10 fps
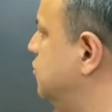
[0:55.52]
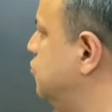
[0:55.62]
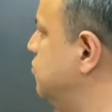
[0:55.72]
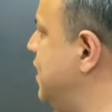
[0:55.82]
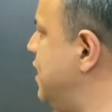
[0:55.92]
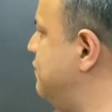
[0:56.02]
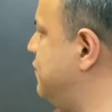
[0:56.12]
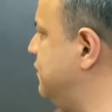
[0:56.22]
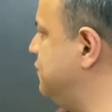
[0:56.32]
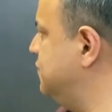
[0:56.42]
to
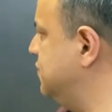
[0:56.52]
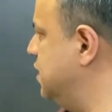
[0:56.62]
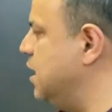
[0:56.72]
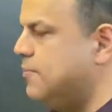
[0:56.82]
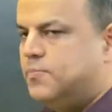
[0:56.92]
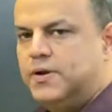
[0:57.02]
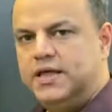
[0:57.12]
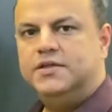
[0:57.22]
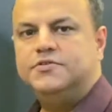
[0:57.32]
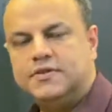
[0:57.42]
FF.
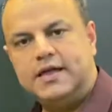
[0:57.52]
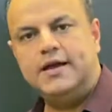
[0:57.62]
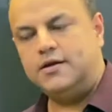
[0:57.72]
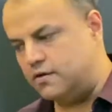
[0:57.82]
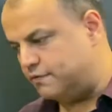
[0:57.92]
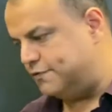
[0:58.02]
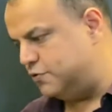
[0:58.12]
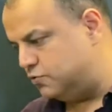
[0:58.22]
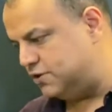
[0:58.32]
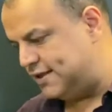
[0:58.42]
Please get a
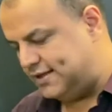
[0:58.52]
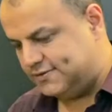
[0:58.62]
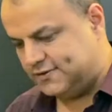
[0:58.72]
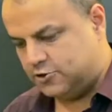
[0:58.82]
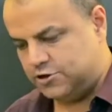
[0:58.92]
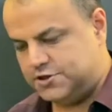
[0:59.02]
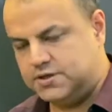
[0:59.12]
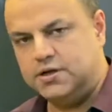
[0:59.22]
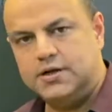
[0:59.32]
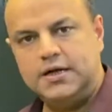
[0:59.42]
few things
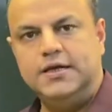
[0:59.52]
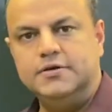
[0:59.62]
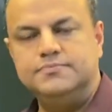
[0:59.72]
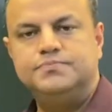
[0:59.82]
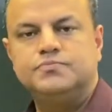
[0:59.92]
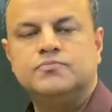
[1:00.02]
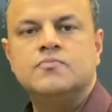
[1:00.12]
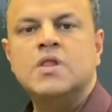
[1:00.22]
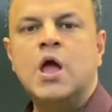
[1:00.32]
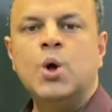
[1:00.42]
crystal clear.
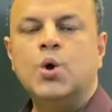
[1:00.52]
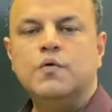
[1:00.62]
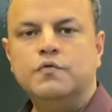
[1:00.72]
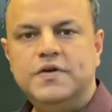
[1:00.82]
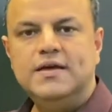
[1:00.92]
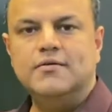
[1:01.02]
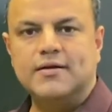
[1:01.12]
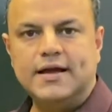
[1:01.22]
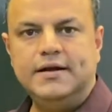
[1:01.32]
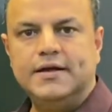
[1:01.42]
We
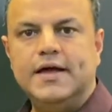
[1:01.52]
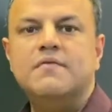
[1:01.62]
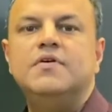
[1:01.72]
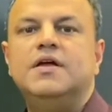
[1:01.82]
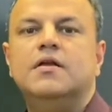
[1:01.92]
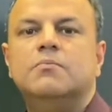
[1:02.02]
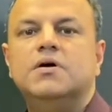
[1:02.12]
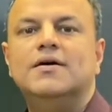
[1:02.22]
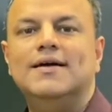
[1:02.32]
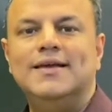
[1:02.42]
write every
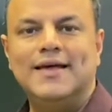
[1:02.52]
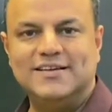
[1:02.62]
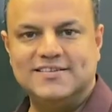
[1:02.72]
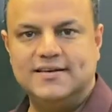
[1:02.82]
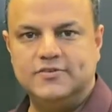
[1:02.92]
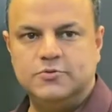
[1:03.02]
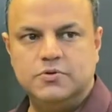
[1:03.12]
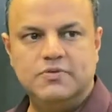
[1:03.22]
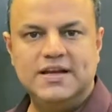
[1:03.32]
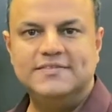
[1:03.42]
number in
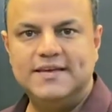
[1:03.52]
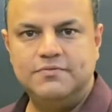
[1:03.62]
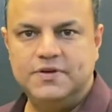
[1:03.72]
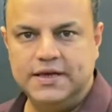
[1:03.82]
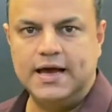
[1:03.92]
hexadecimal. When I say we,